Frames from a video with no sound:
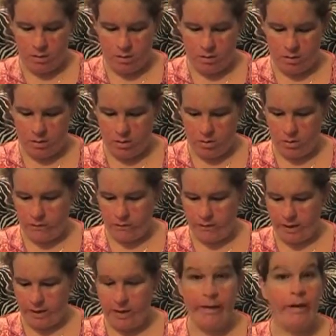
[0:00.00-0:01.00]
So you're
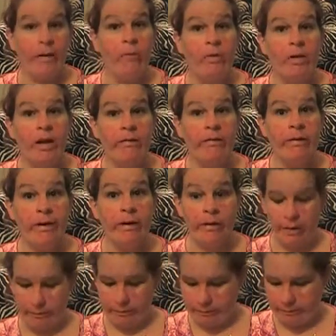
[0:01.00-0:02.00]
finding out when I find out.